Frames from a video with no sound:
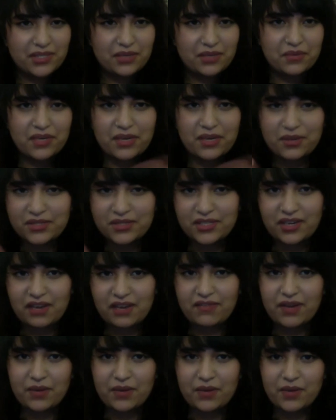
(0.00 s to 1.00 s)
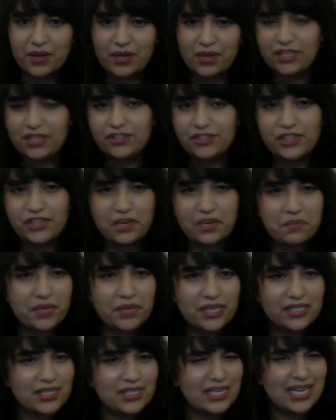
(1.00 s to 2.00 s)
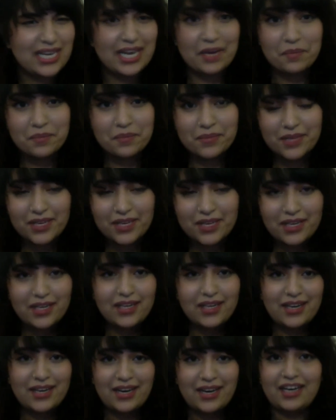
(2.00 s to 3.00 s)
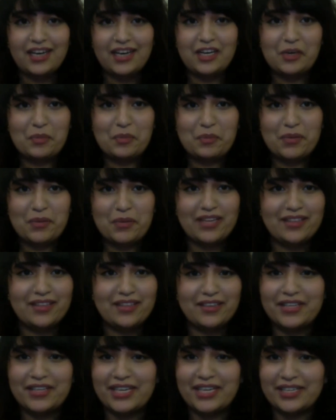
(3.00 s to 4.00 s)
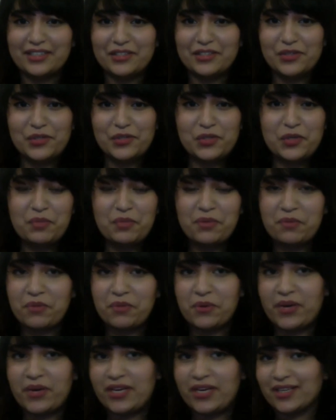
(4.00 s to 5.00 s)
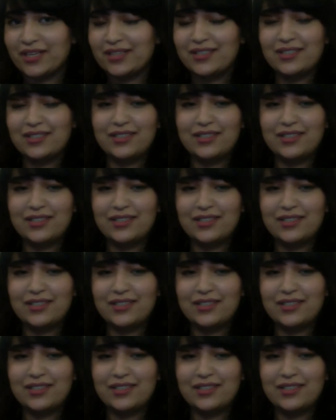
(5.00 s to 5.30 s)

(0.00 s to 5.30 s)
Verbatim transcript: And when I was there, I found out each shape has a name, um, and they're like super poetic.